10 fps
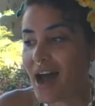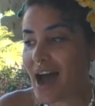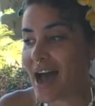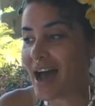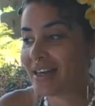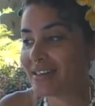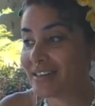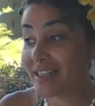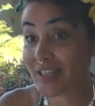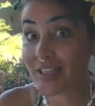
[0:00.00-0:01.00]
And
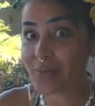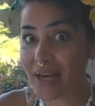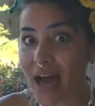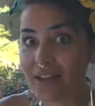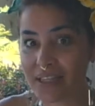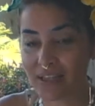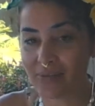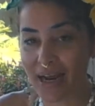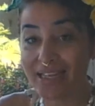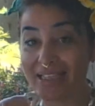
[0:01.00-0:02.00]
this is a reality,
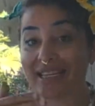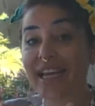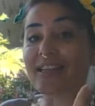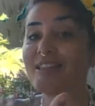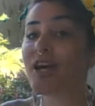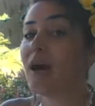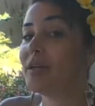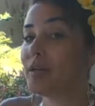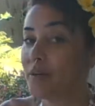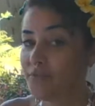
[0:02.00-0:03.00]
right? It's like the
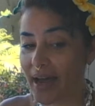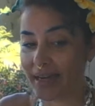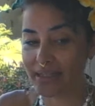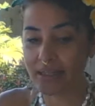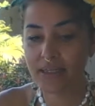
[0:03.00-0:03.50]
domino effect.